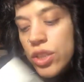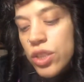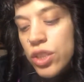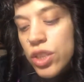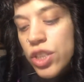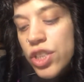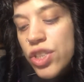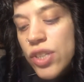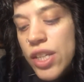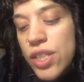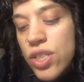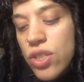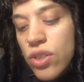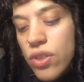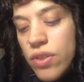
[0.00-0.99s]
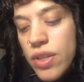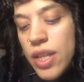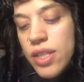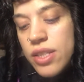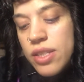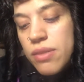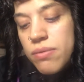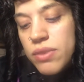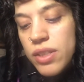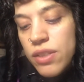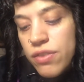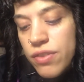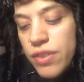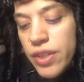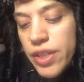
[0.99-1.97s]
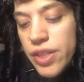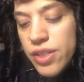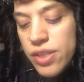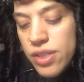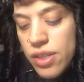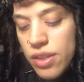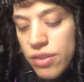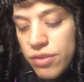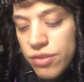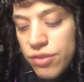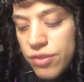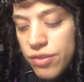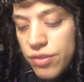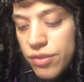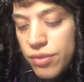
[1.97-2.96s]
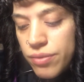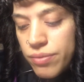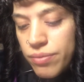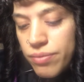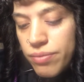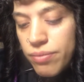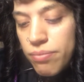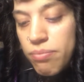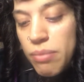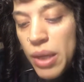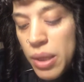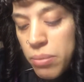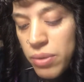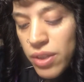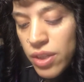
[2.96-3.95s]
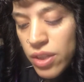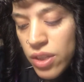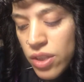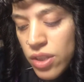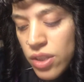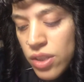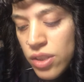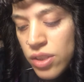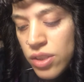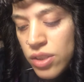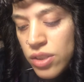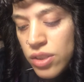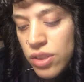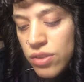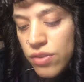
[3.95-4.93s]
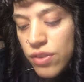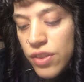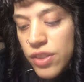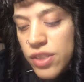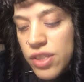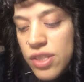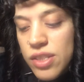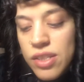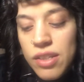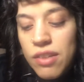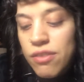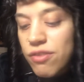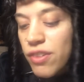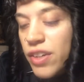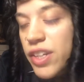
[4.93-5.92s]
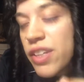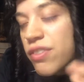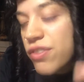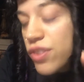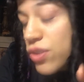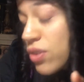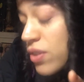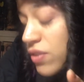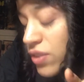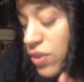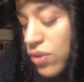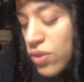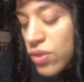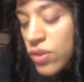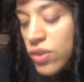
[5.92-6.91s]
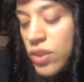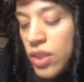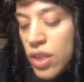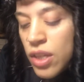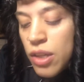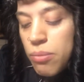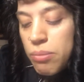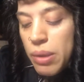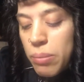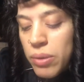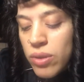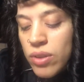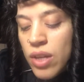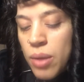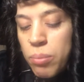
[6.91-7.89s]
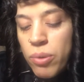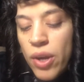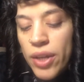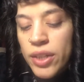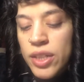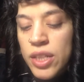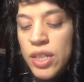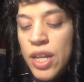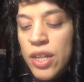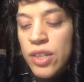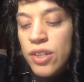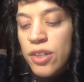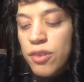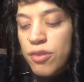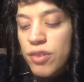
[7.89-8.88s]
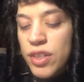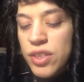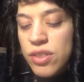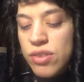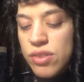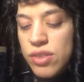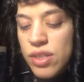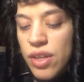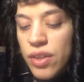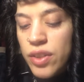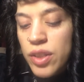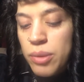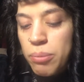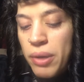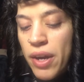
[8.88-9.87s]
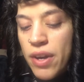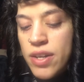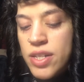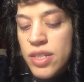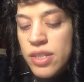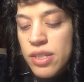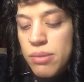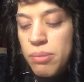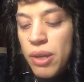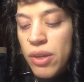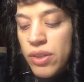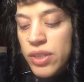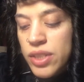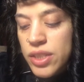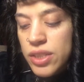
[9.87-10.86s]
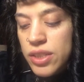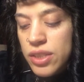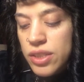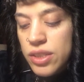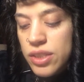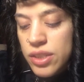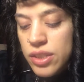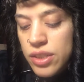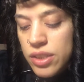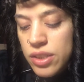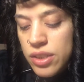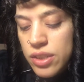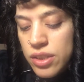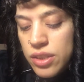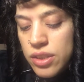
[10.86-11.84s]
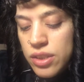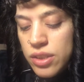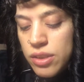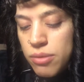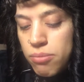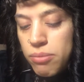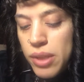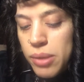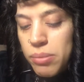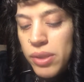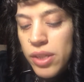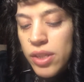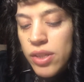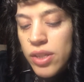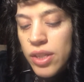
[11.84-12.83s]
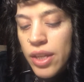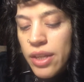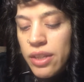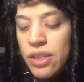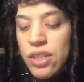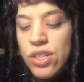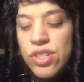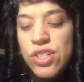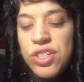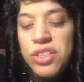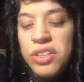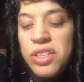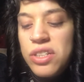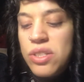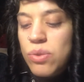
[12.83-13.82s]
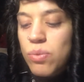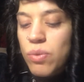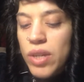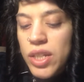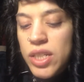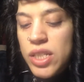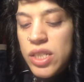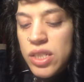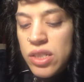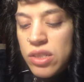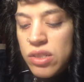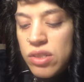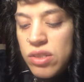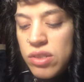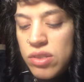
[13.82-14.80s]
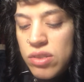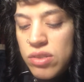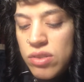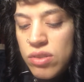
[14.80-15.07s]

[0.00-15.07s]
You're trying to create something for yourself. Maybe for a very few of you, maybe you got pregnant and you're afraid to tell your parents about it. Maybe you're like in your early twenties.